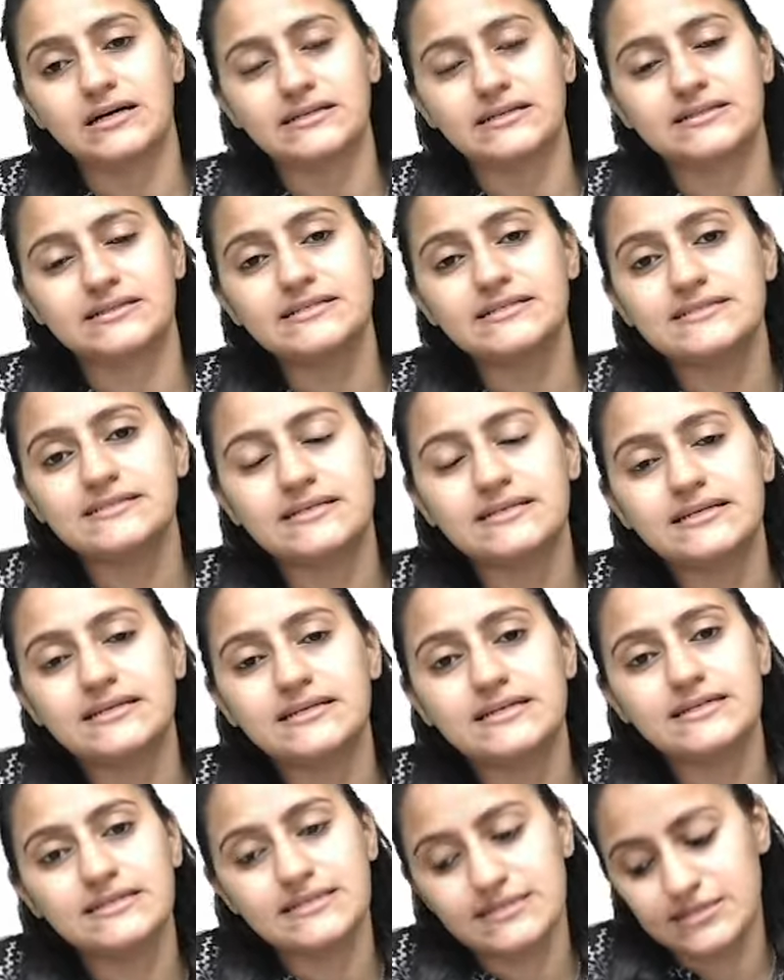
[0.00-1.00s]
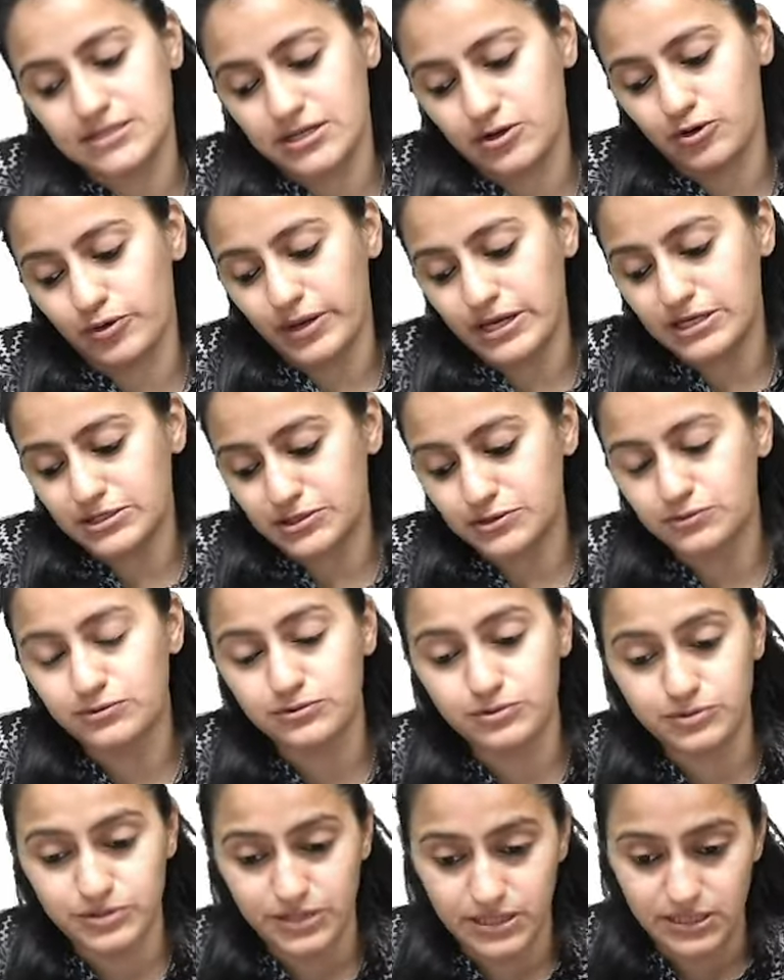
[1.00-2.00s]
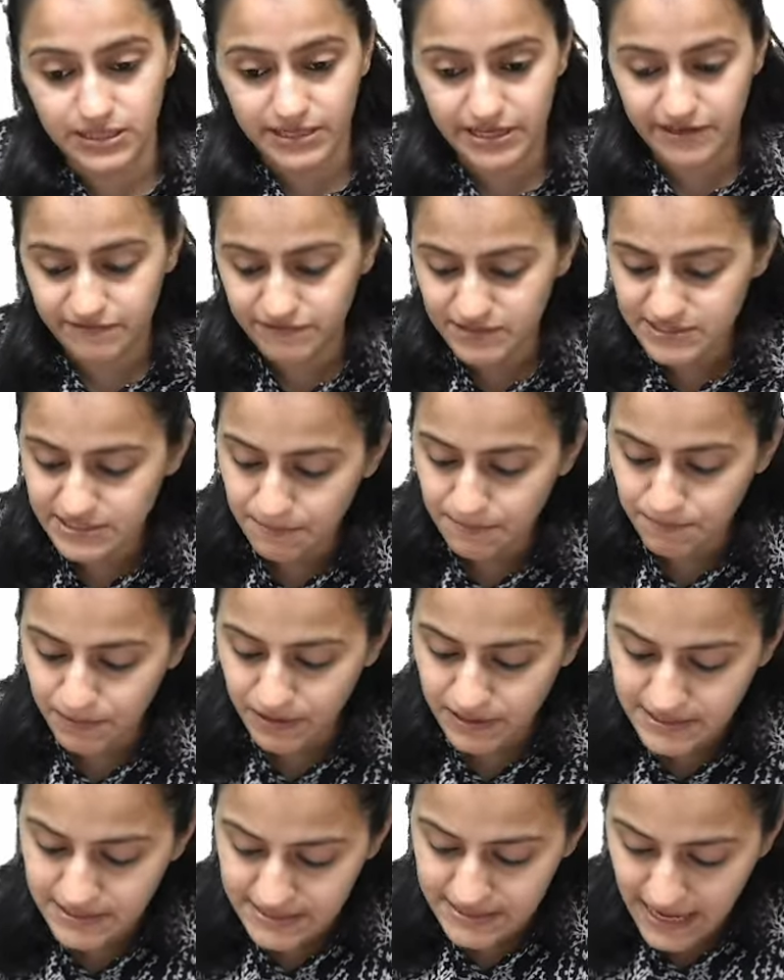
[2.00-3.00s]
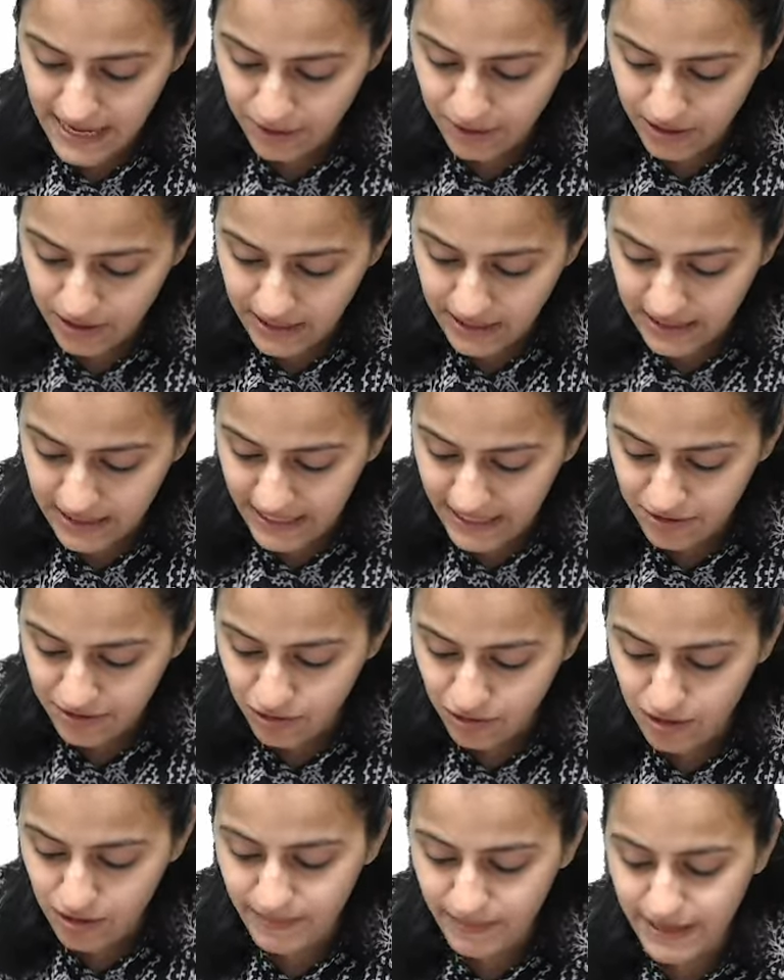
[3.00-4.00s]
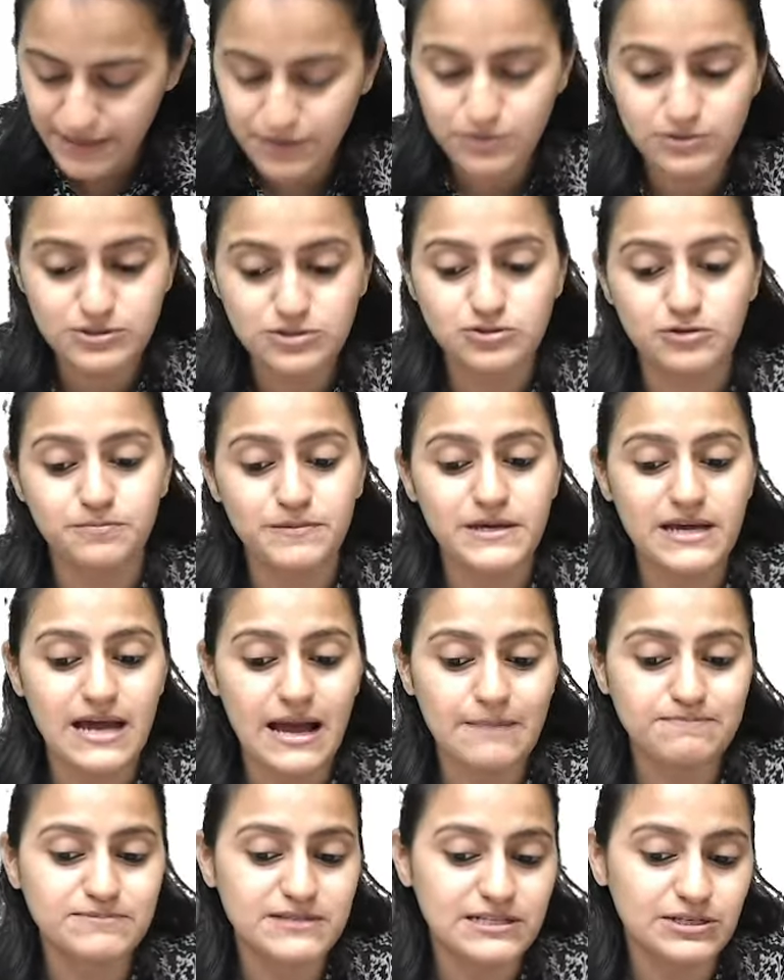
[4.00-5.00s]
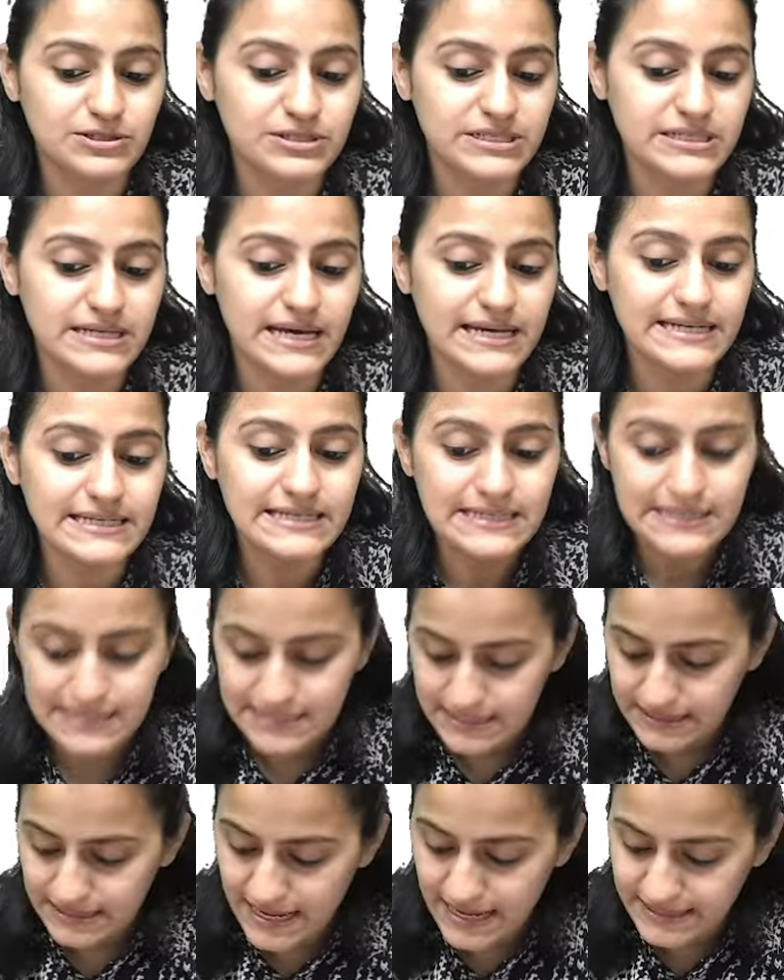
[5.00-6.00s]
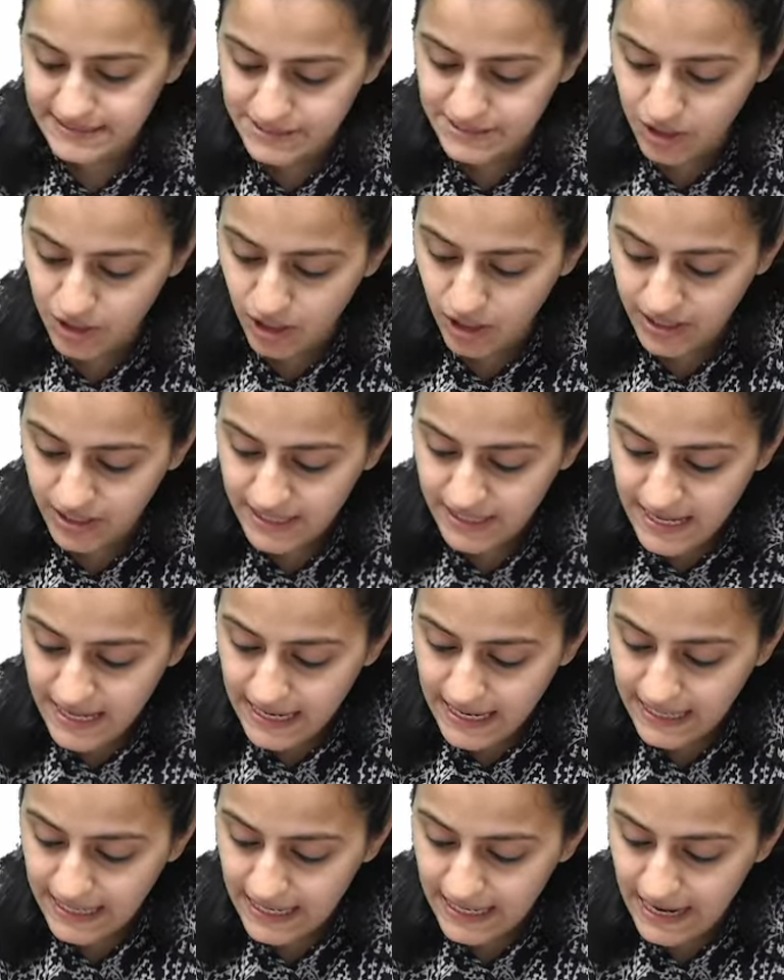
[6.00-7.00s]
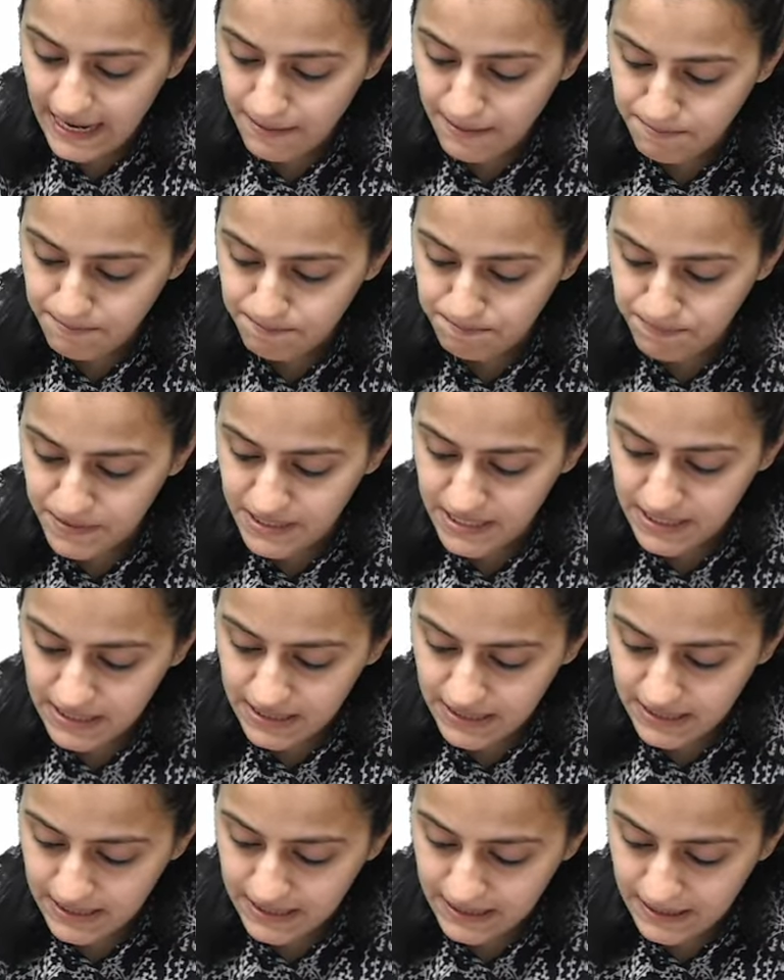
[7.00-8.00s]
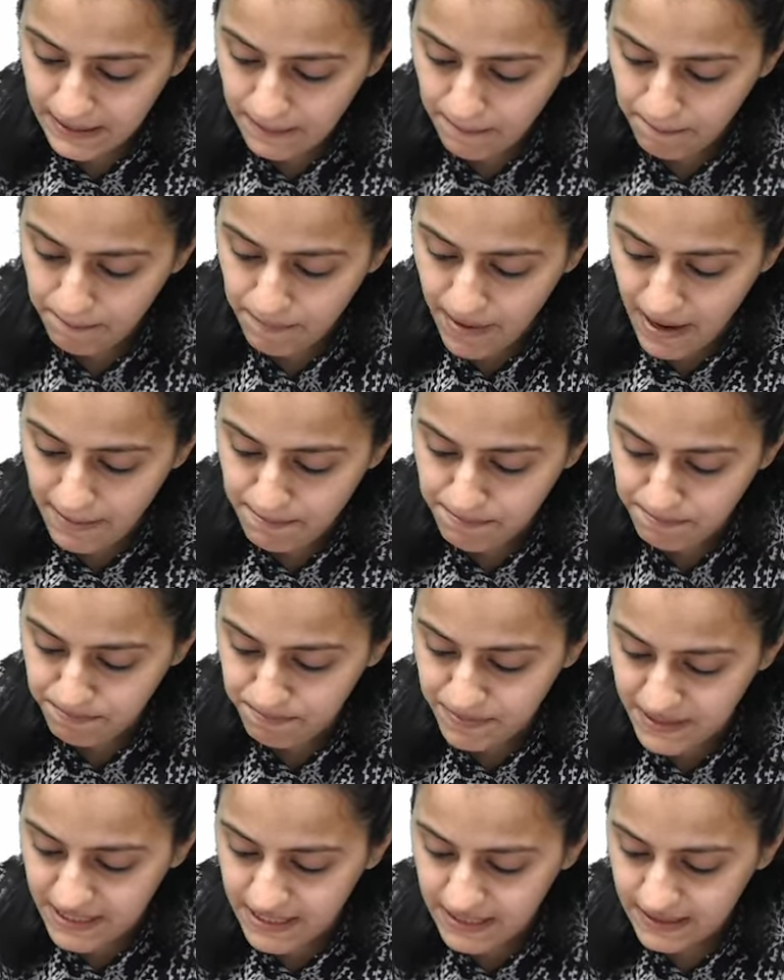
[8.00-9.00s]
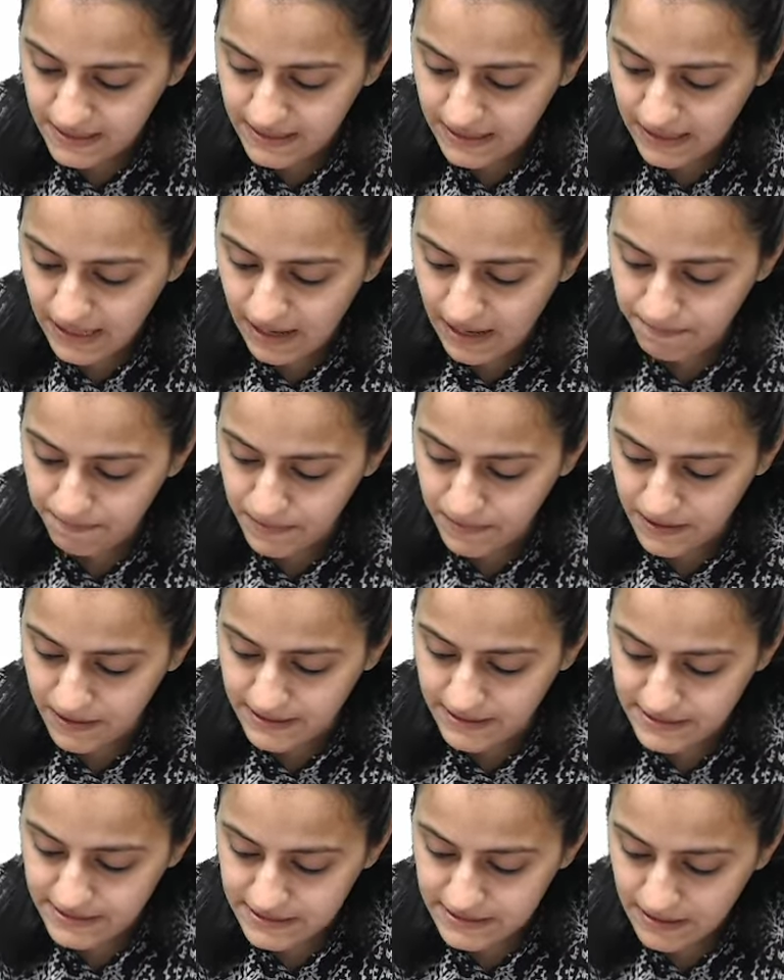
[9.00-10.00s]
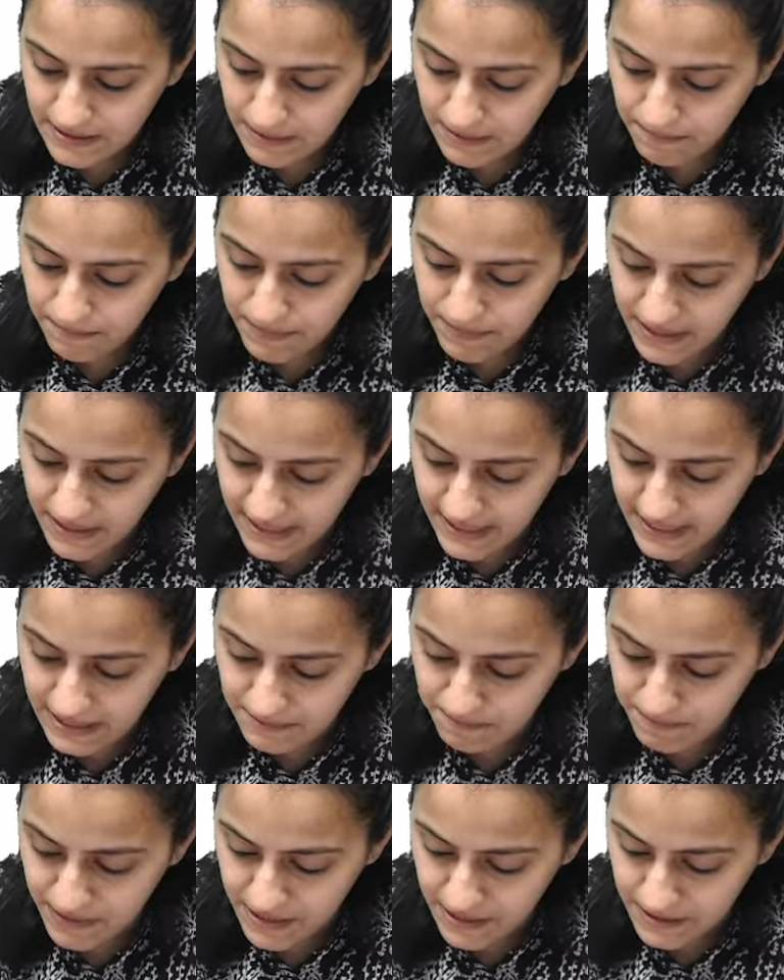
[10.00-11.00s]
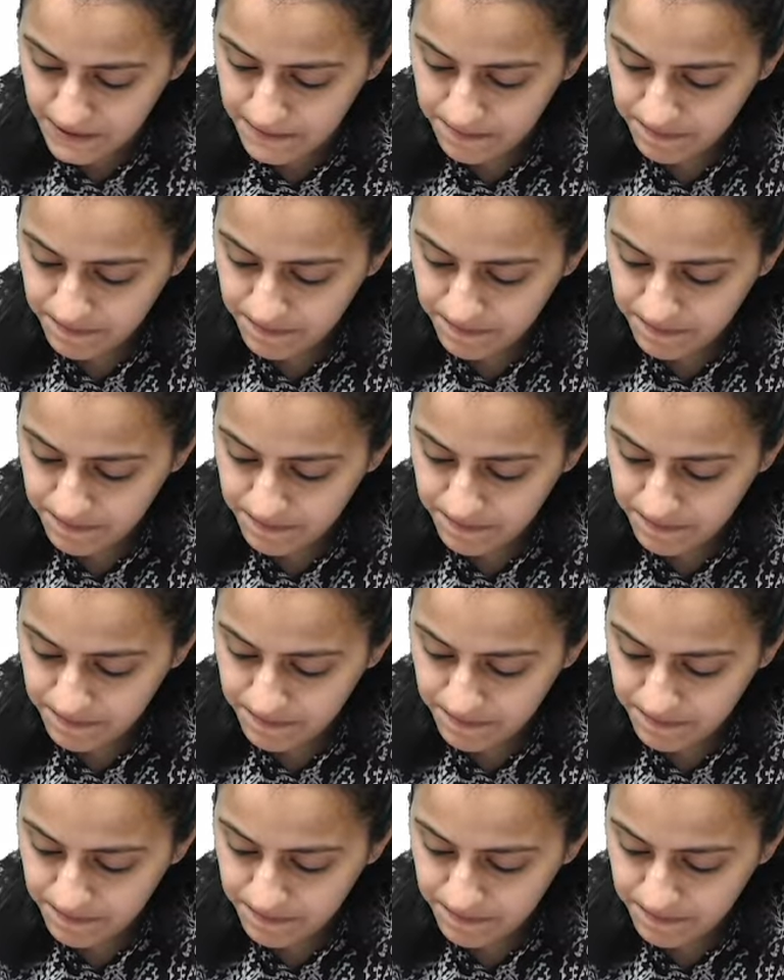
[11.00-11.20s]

this is going to give this appearance. And on electron microscopy, absolutely right, that's your lumpy, bumpy appearance, PNP,